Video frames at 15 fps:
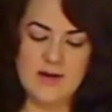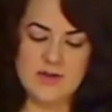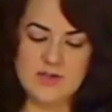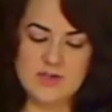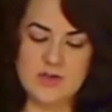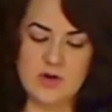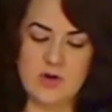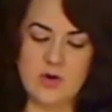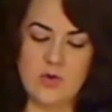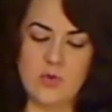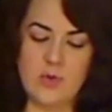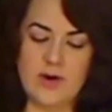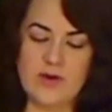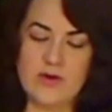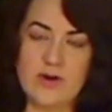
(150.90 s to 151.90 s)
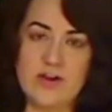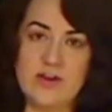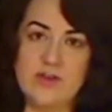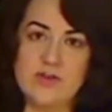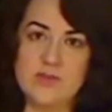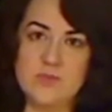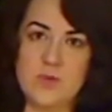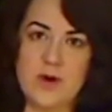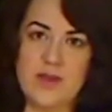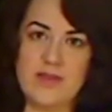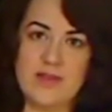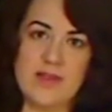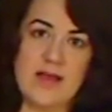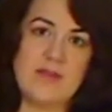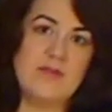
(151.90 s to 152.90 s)
So what you're going to do is bring
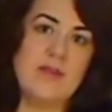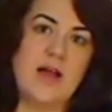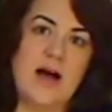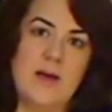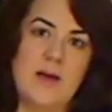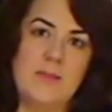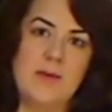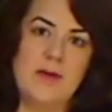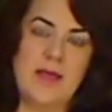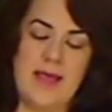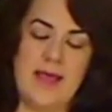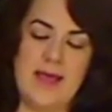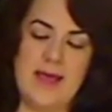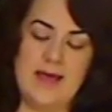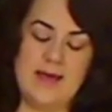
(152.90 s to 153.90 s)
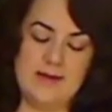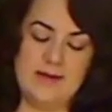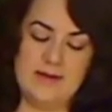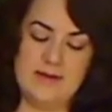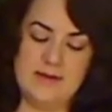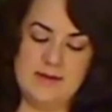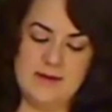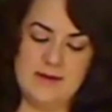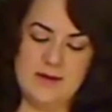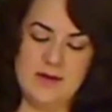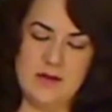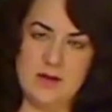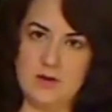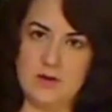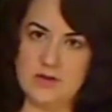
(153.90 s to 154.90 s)
the level up, and
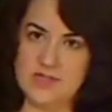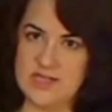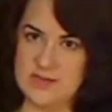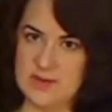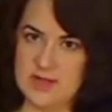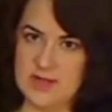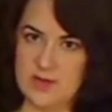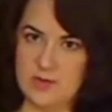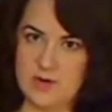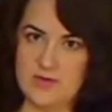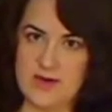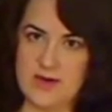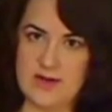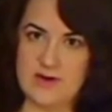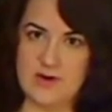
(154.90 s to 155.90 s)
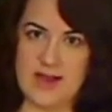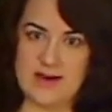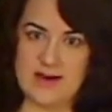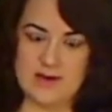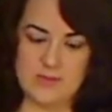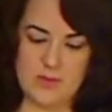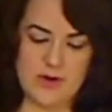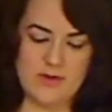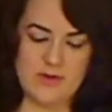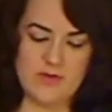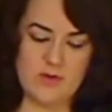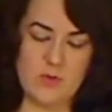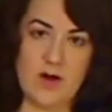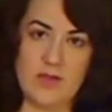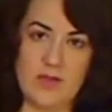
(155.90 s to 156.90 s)
typically when you've had your candle burning
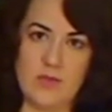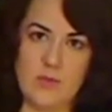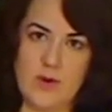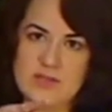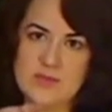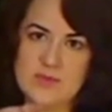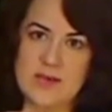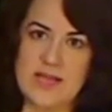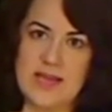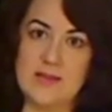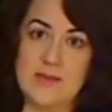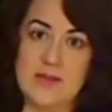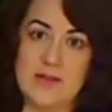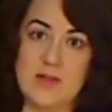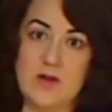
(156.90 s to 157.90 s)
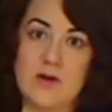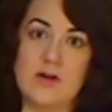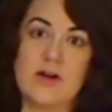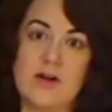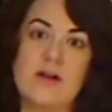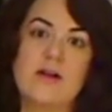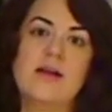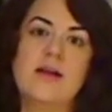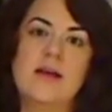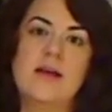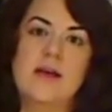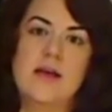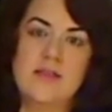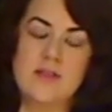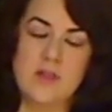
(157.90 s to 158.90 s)
for a while, the wick's been getting a bit longer.
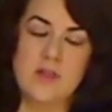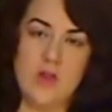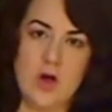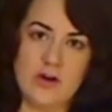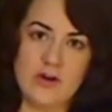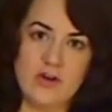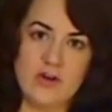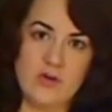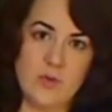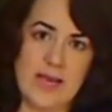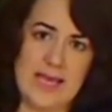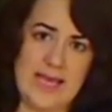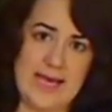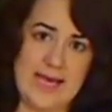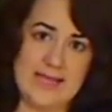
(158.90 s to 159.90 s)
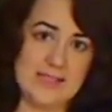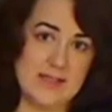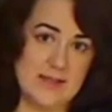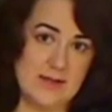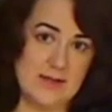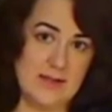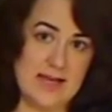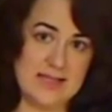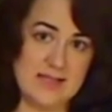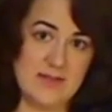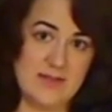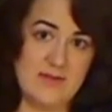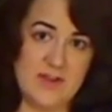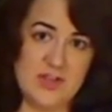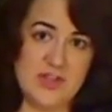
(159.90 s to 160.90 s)
The longer your wick gets, the less
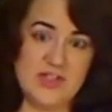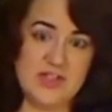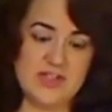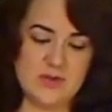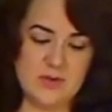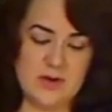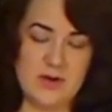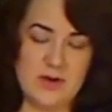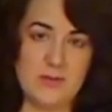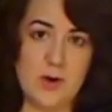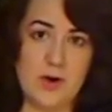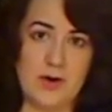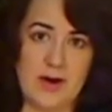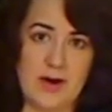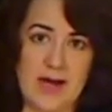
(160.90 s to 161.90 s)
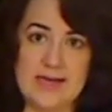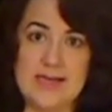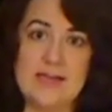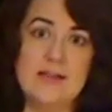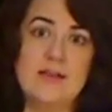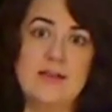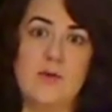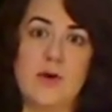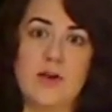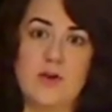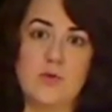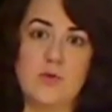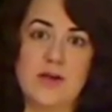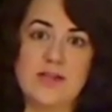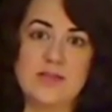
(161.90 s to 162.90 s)
efficient it's going to burn. Ideally, you want
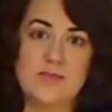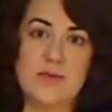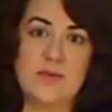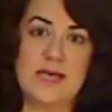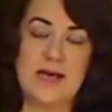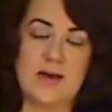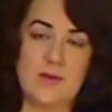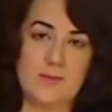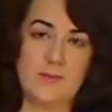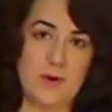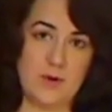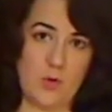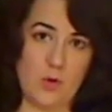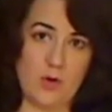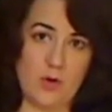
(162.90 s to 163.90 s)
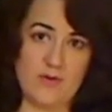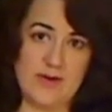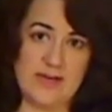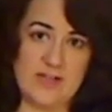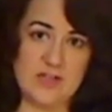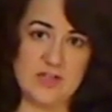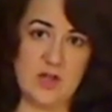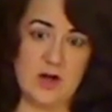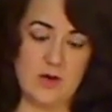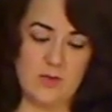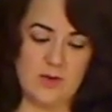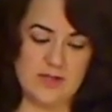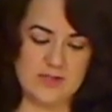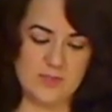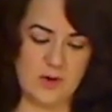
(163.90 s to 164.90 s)
your wick to be about a quarter of an inch
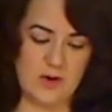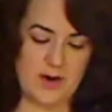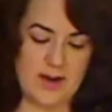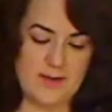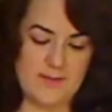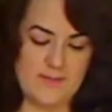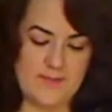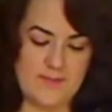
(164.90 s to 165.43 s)
long when it's burning.